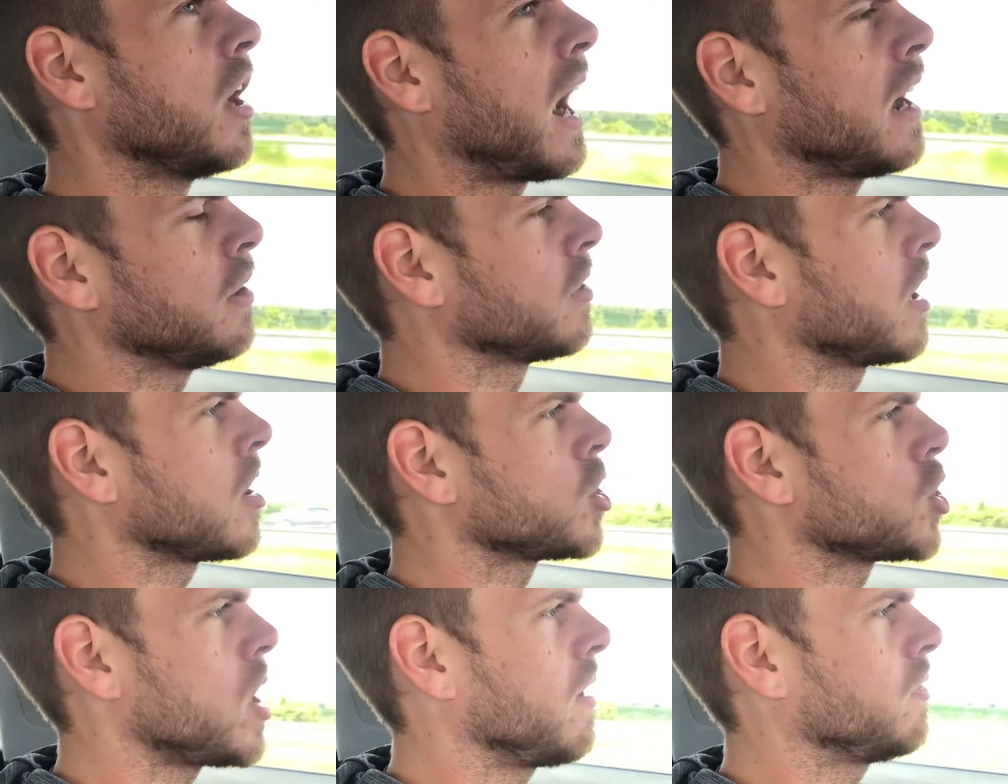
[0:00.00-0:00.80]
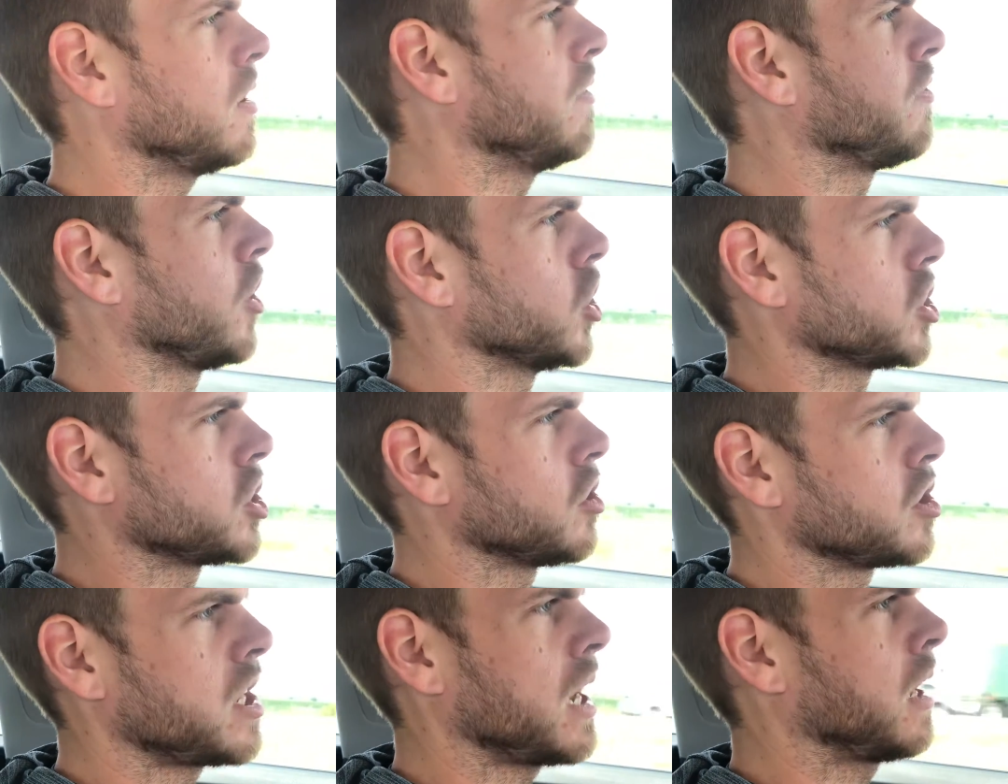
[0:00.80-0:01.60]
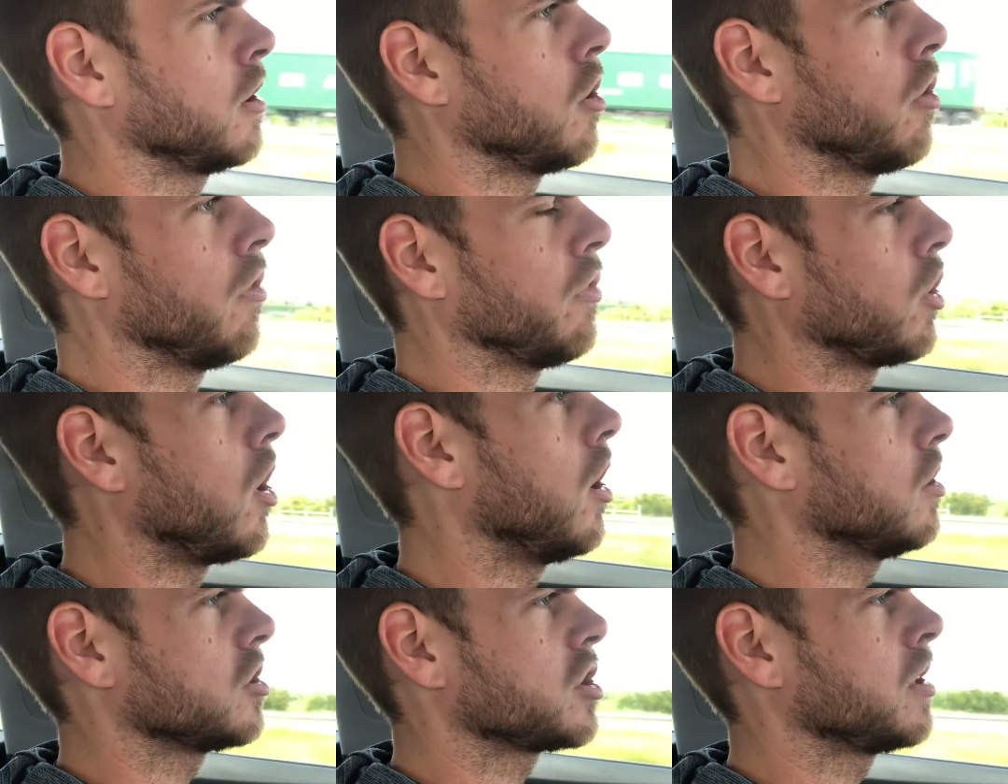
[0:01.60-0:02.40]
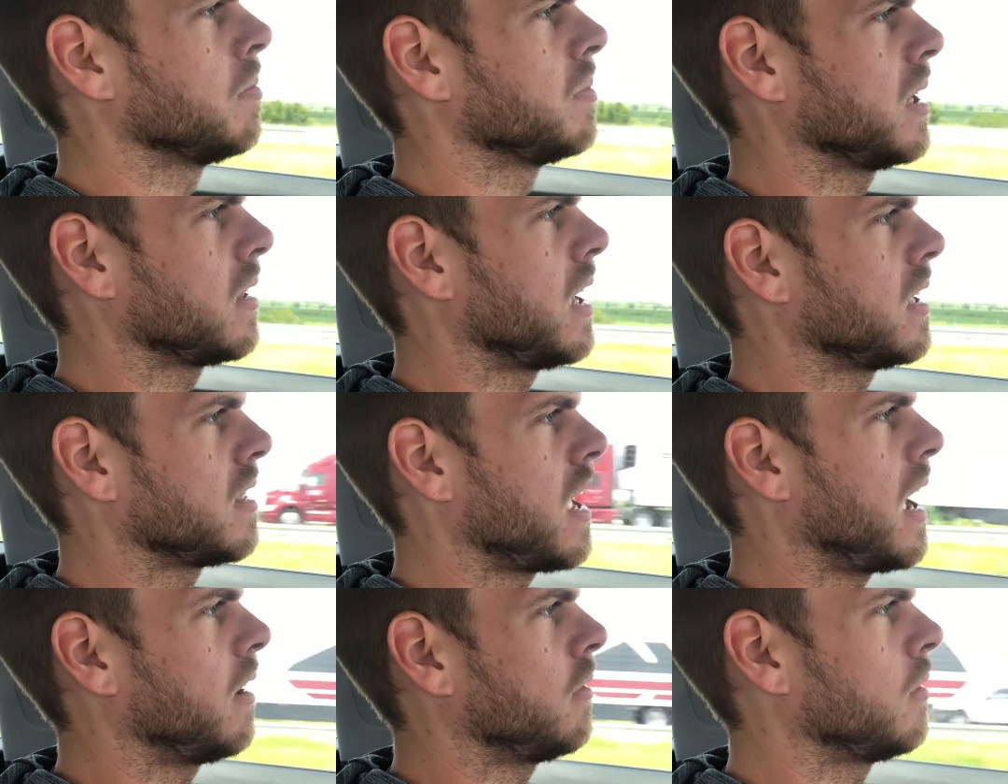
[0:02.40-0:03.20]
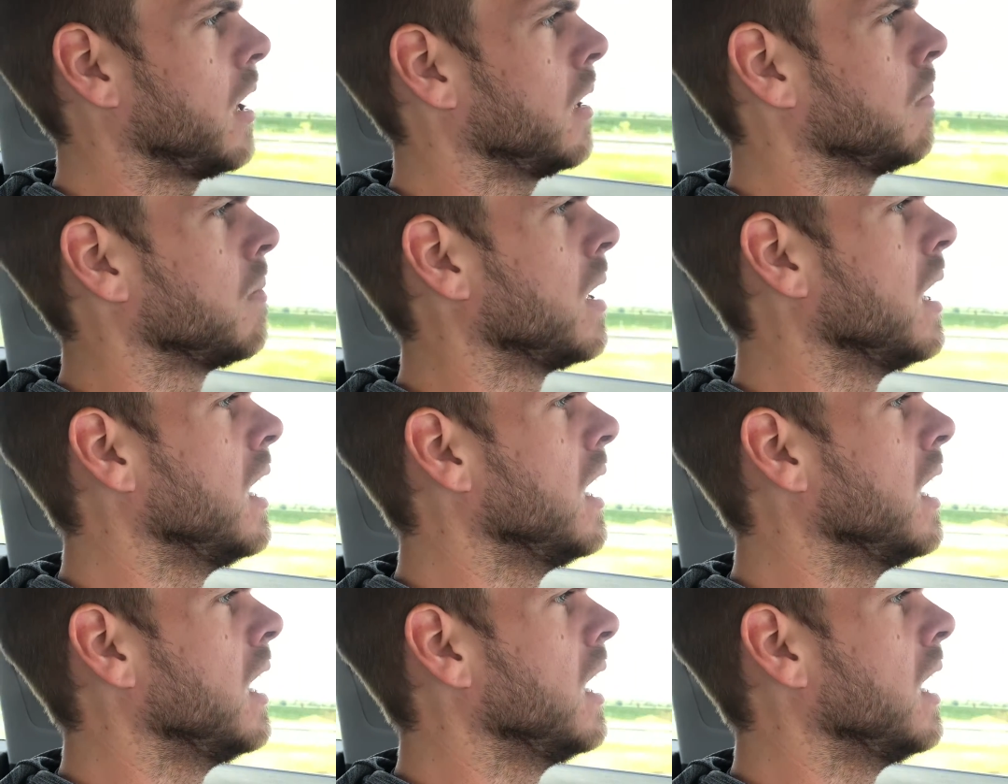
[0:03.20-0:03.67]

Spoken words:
either getting drafted first or second overall or something like that, right?